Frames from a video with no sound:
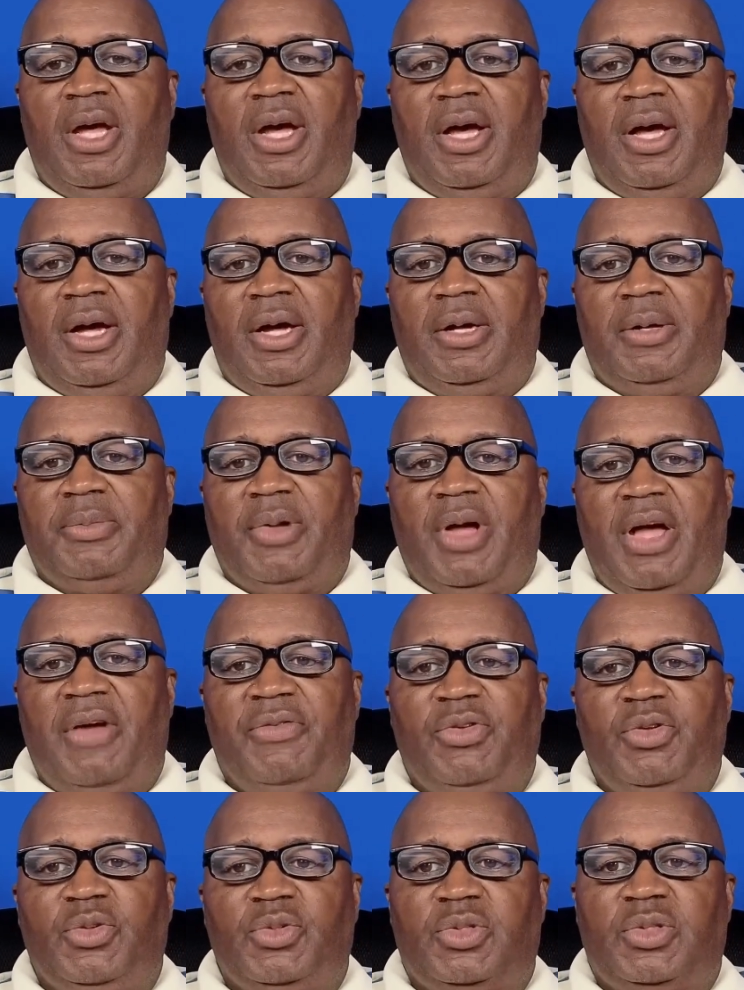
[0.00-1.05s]
I've
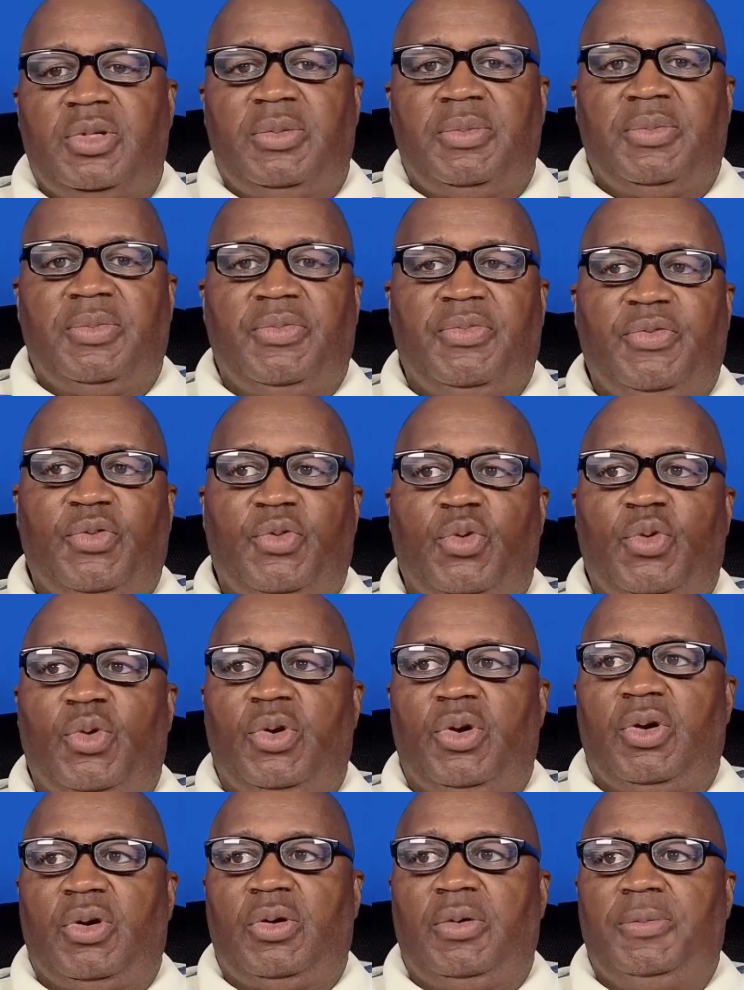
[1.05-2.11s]
used them
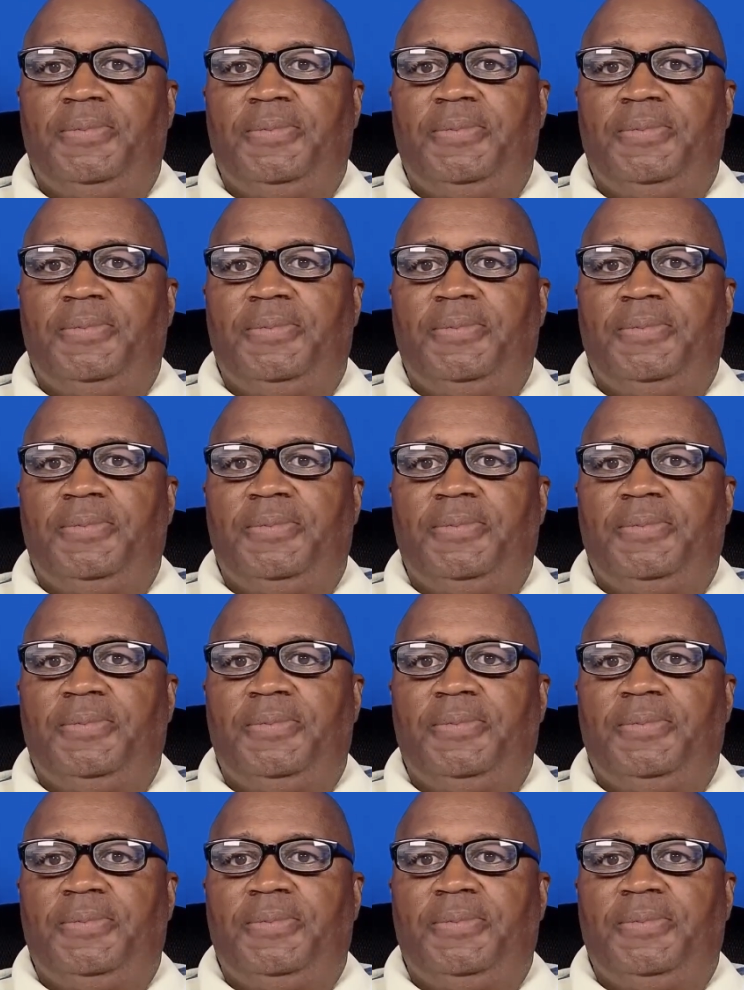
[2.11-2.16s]
for,